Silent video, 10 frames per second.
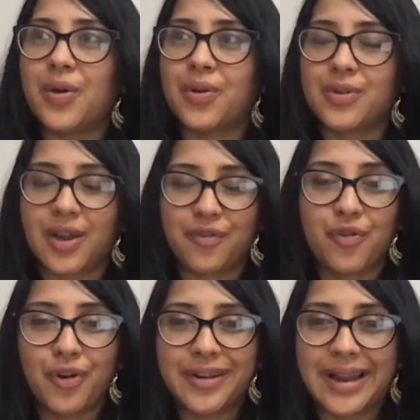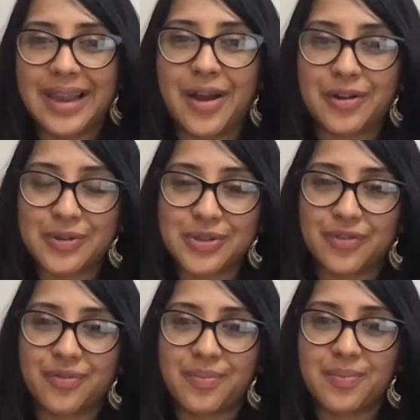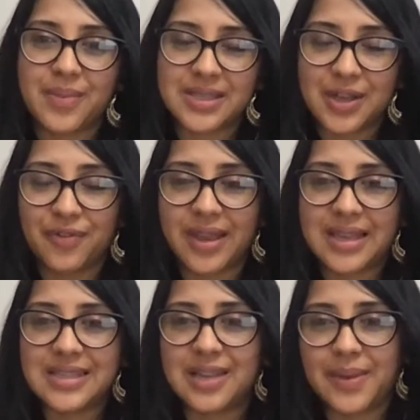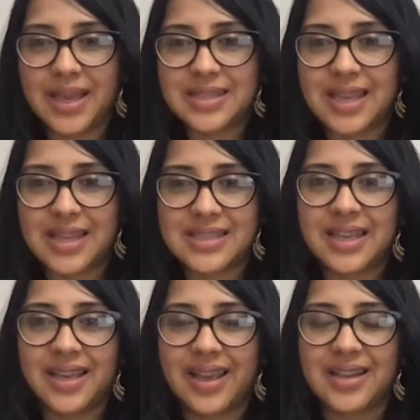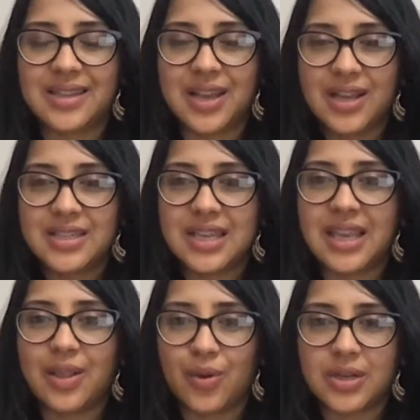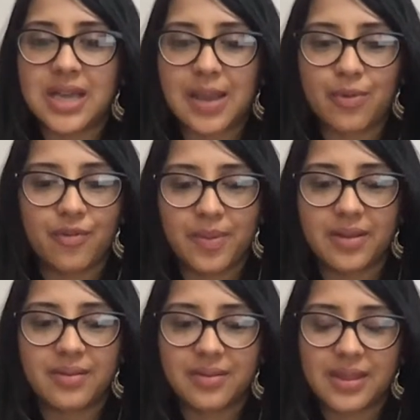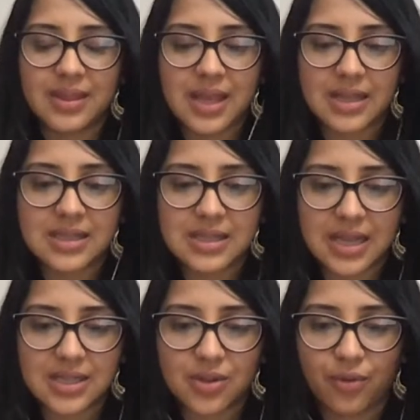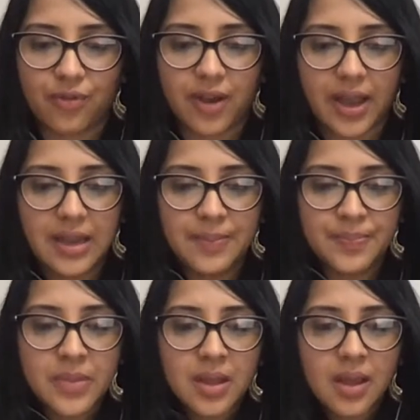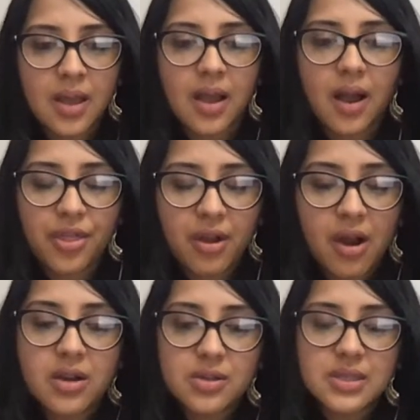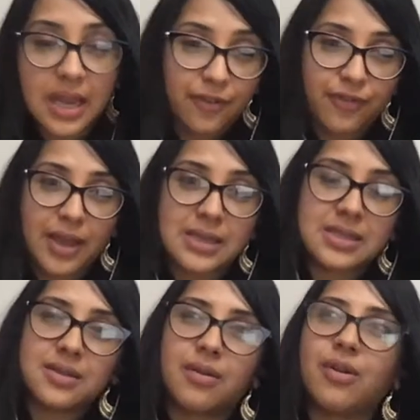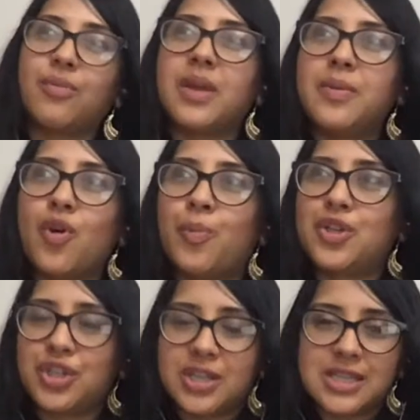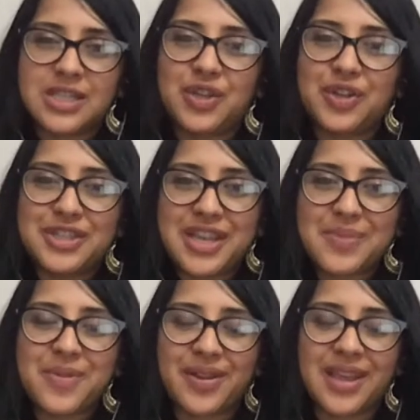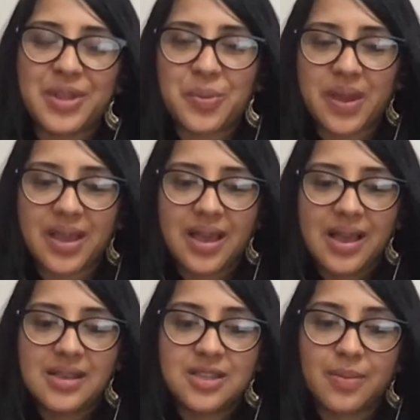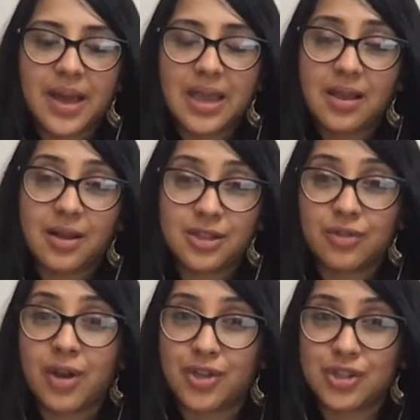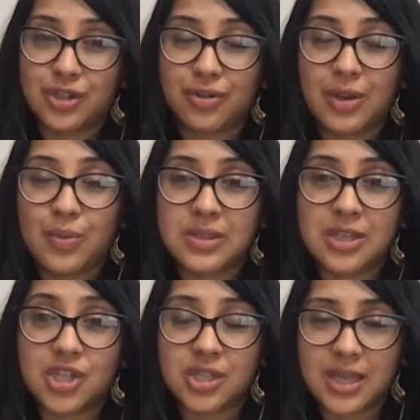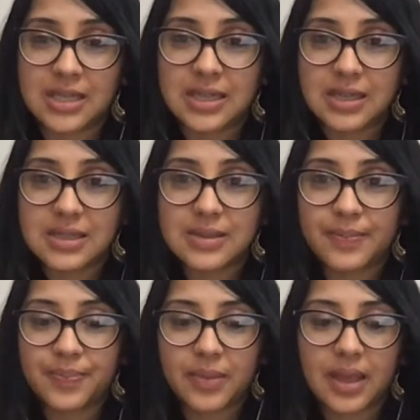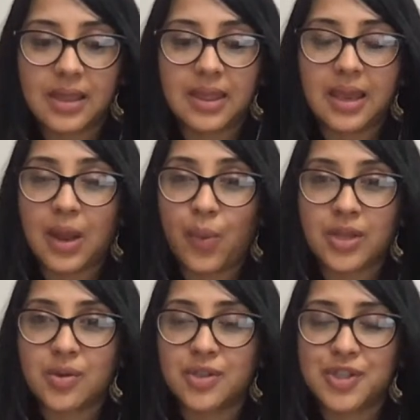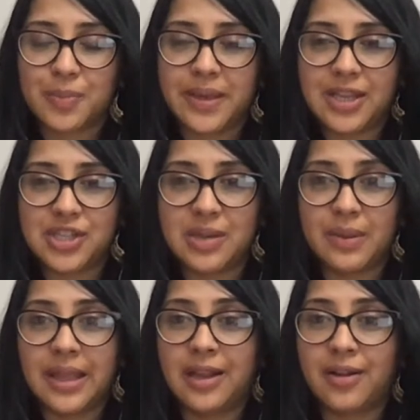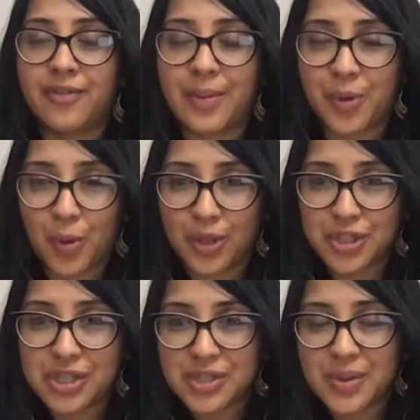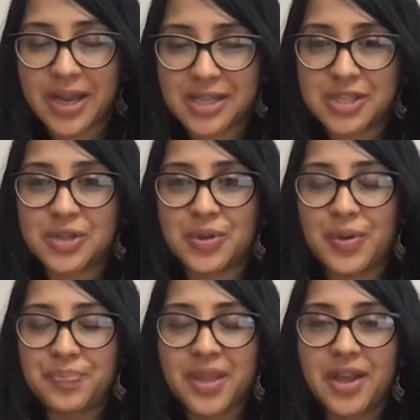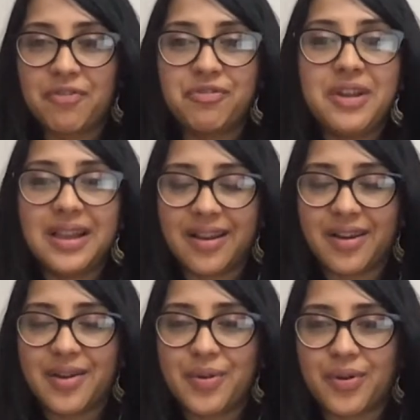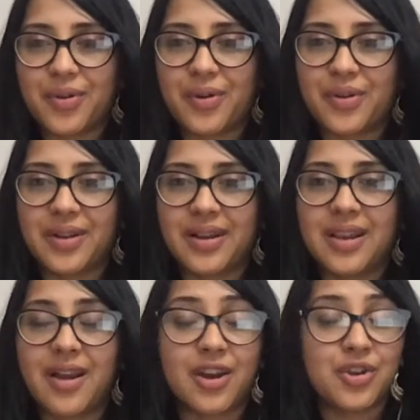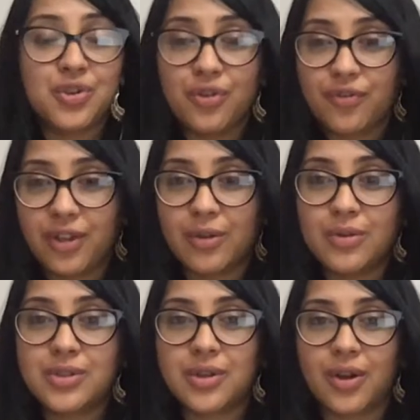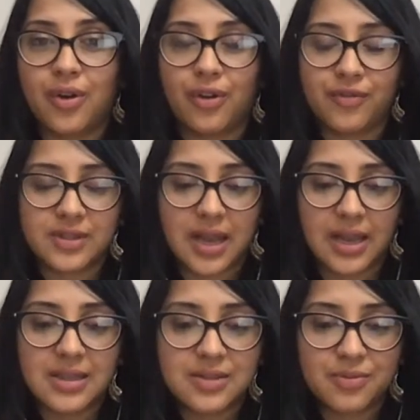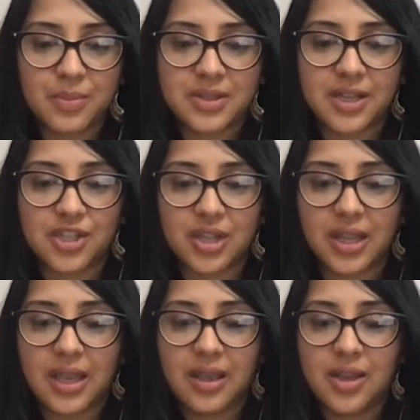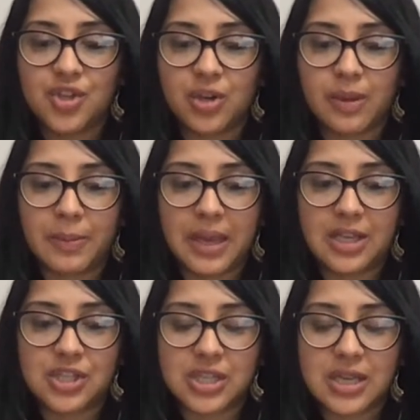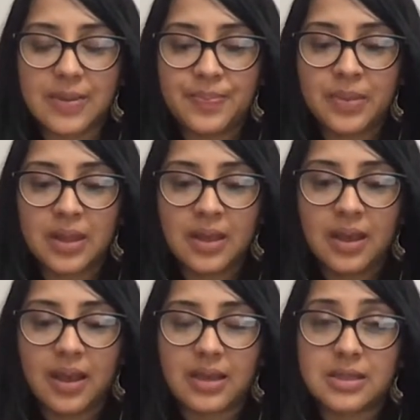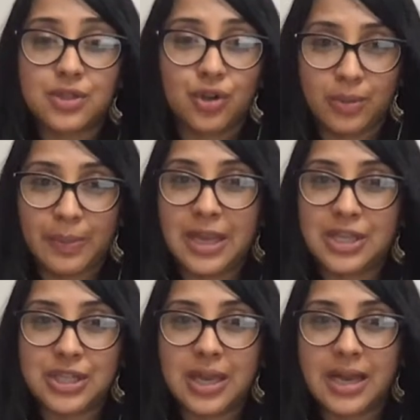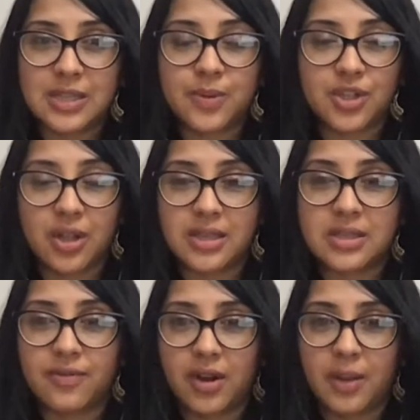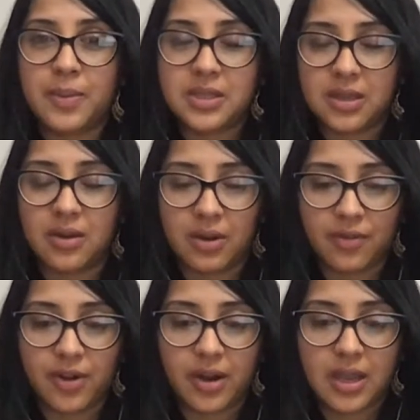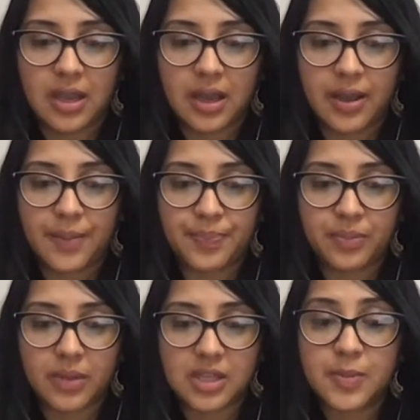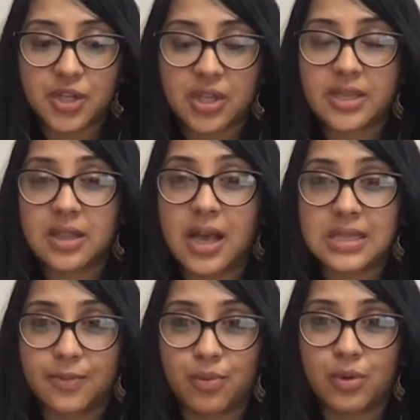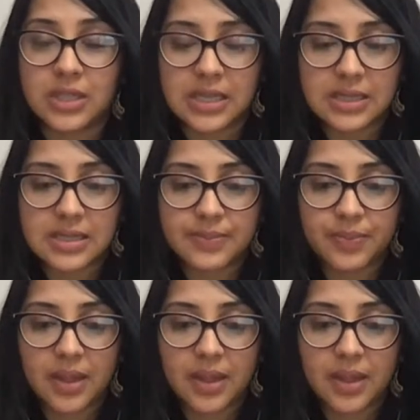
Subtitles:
or fortnightly hurdles of myself getting sick, my kids getting sick, and taking a lot of time off, but that's all fine. Other hurdles I faced, or maybe opportunities, you can see them in either way. So my undergraduate degree was in genetics, and then I went on to do a PhD in molecular pharmacology. So I had to relearn or learn a new field of science, essentially, during my PhD. And during my PhD, I had specialized in a very specialized class of proteins.